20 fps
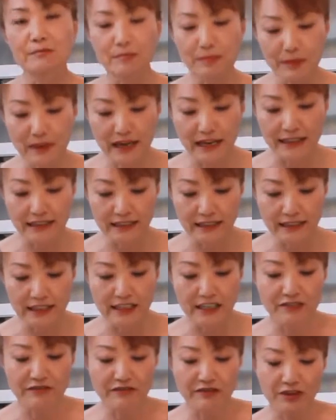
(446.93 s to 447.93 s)
But
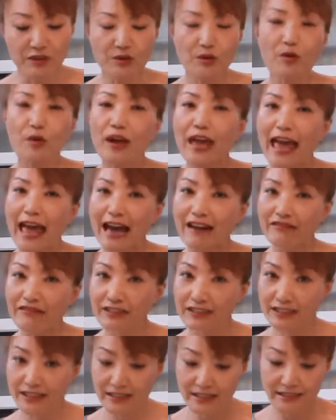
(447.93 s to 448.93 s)
if you don't have
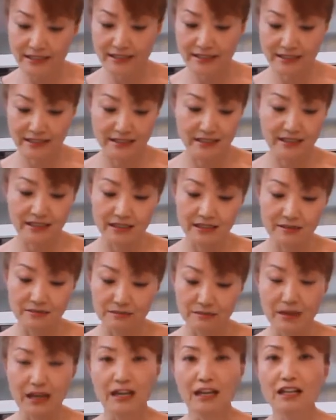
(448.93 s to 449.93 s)
this
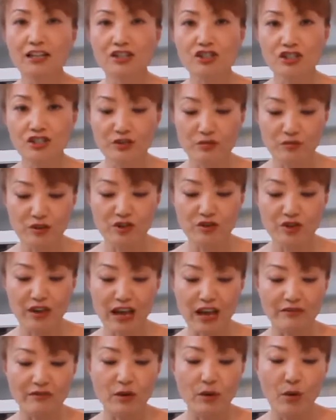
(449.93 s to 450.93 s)
much, when you
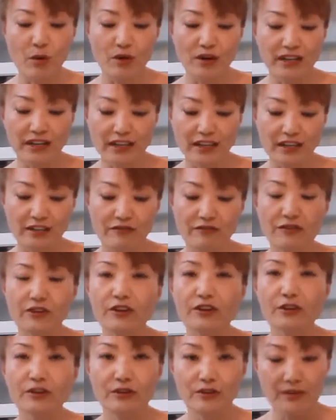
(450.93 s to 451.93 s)
have only a
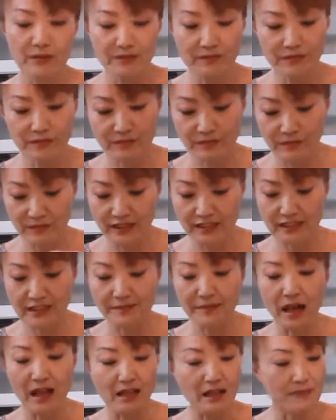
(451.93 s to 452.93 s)
few
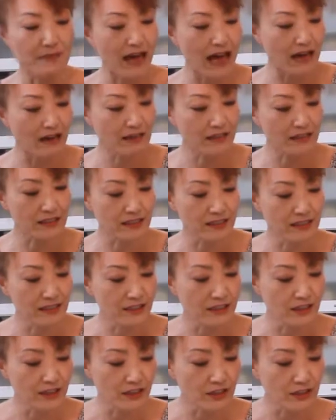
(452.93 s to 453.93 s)
small amount,
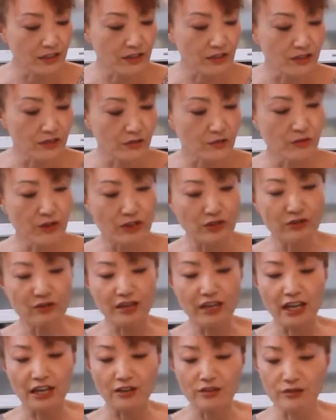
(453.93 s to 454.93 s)
what you
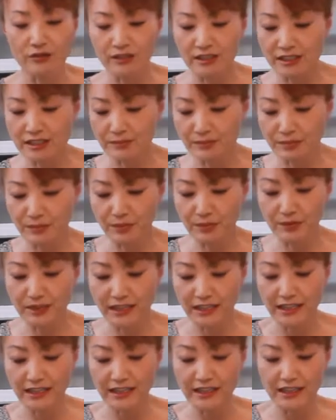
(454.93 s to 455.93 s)
can do is put
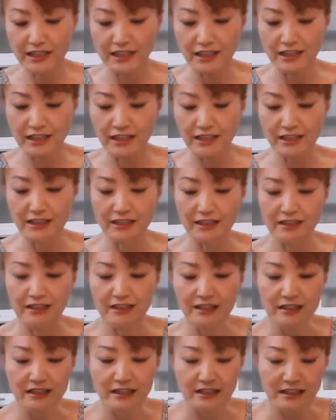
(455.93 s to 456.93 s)
it in the
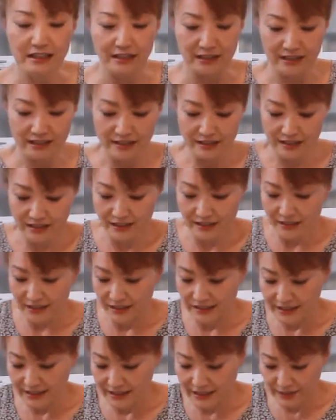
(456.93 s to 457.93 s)

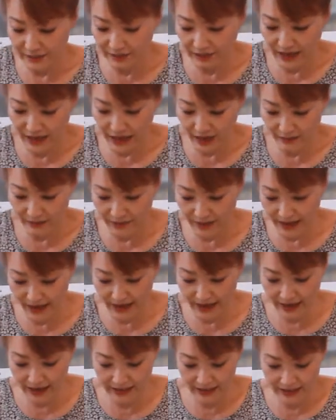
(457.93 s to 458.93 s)
Ziploc
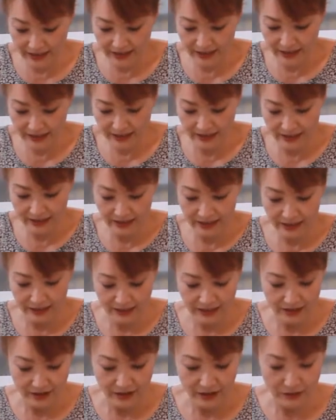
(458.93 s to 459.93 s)
bag.
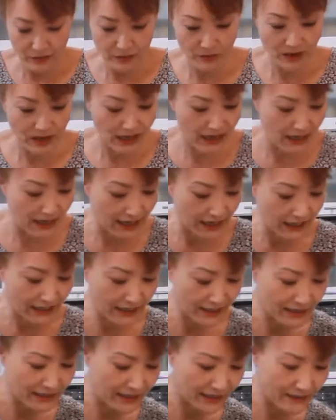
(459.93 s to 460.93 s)
1
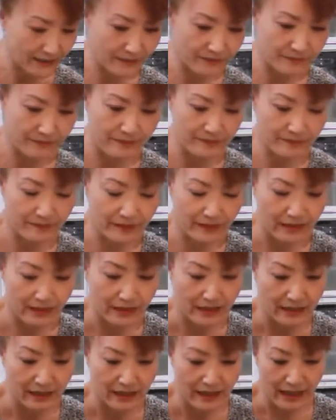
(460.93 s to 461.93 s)

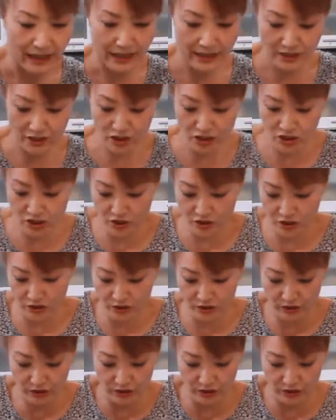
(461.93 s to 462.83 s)
and 2. 2